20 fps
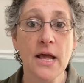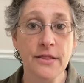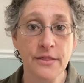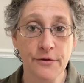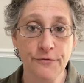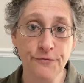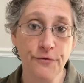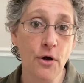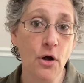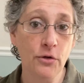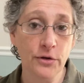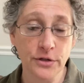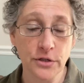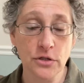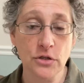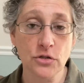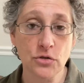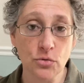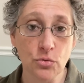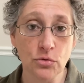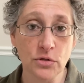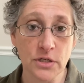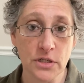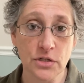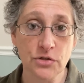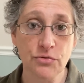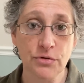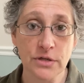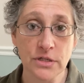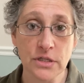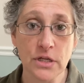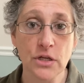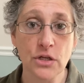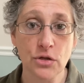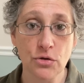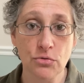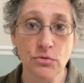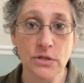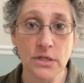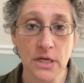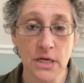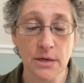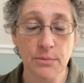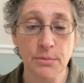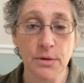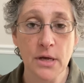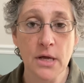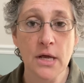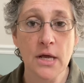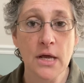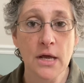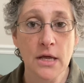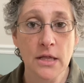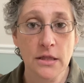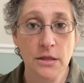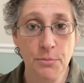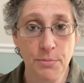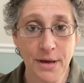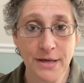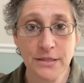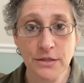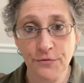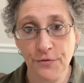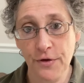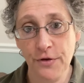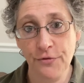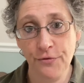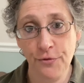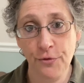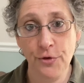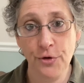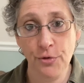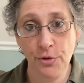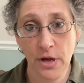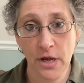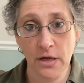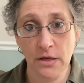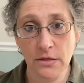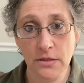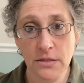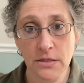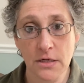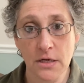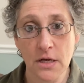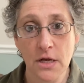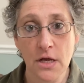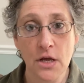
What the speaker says: that fall into the school districts that you deem the best fit for your kids.